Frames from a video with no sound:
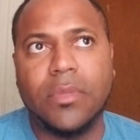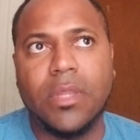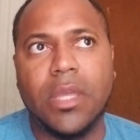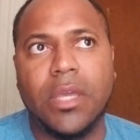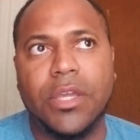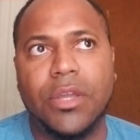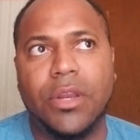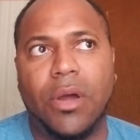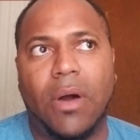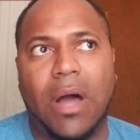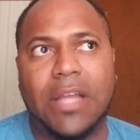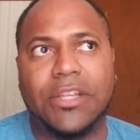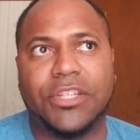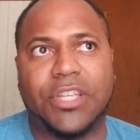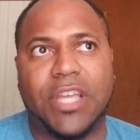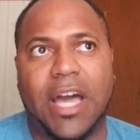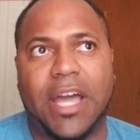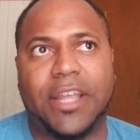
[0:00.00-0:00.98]
I
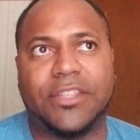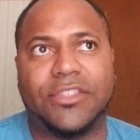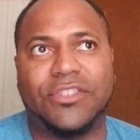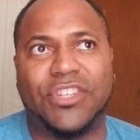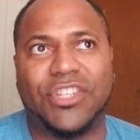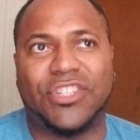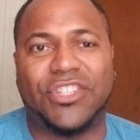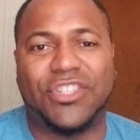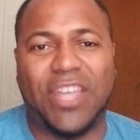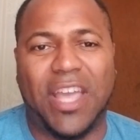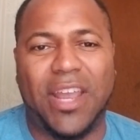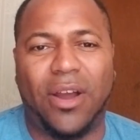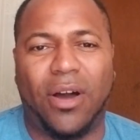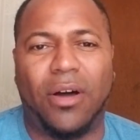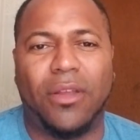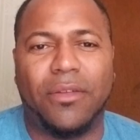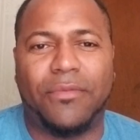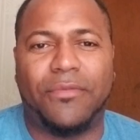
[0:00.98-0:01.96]
just gotta just state
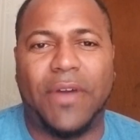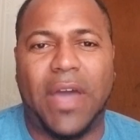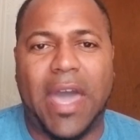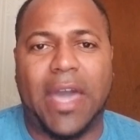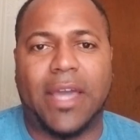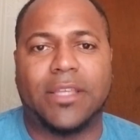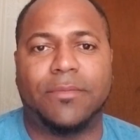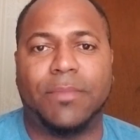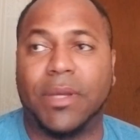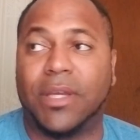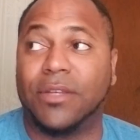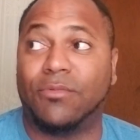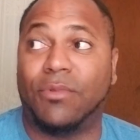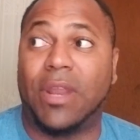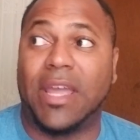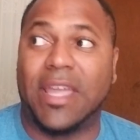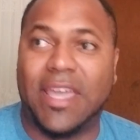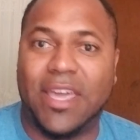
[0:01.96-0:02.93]
all the facts, because
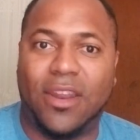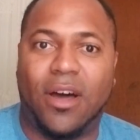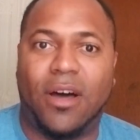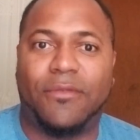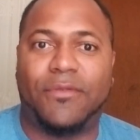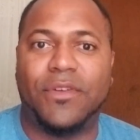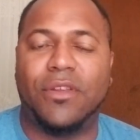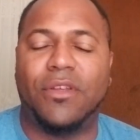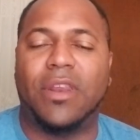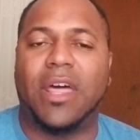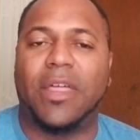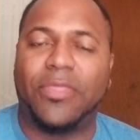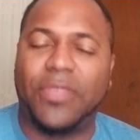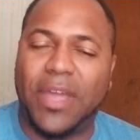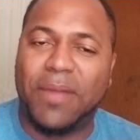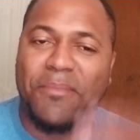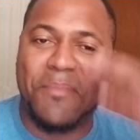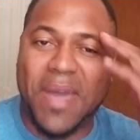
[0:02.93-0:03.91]
when I get off it and I
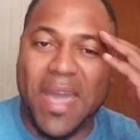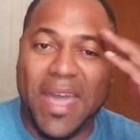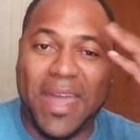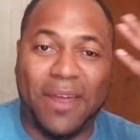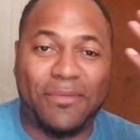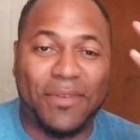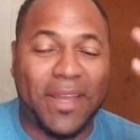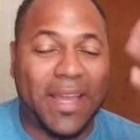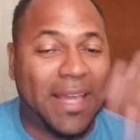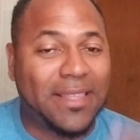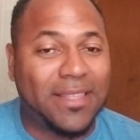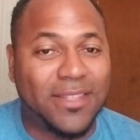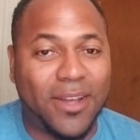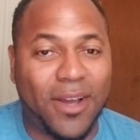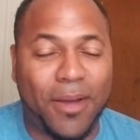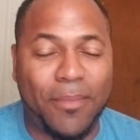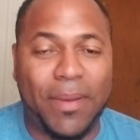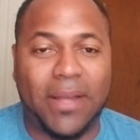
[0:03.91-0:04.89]
think, man, I forgot to
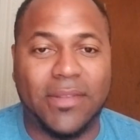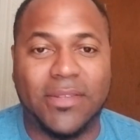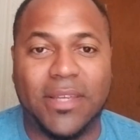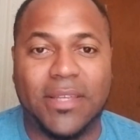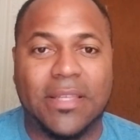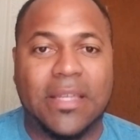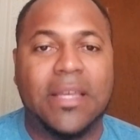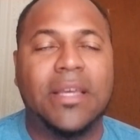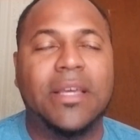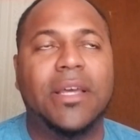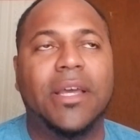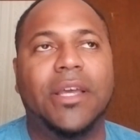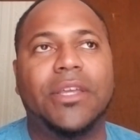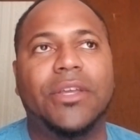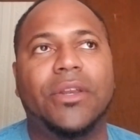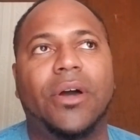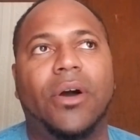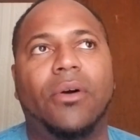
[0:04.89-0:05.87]
talk about this,
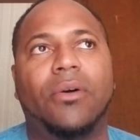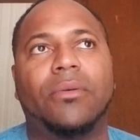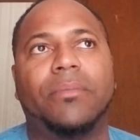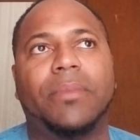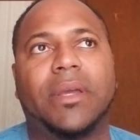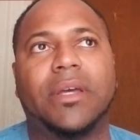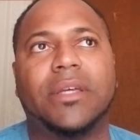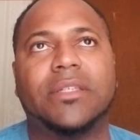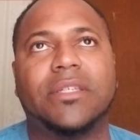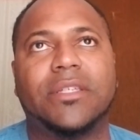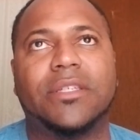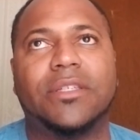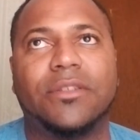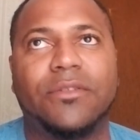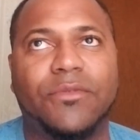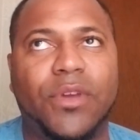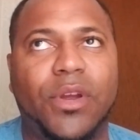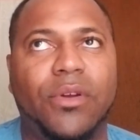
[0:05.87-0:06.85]
because this is
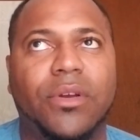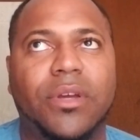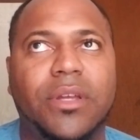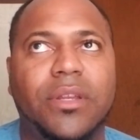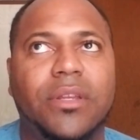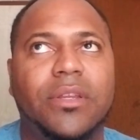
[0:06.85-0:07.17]
a very good,